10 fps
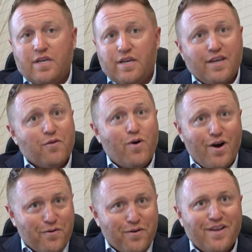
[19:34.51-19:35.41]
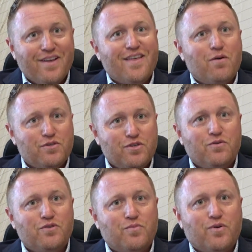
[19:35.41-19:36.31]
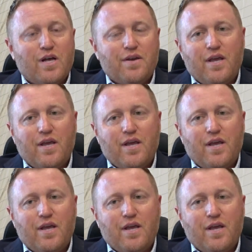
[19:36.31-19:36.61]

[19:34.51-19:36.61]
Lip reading: didn't get water in it and that was usable on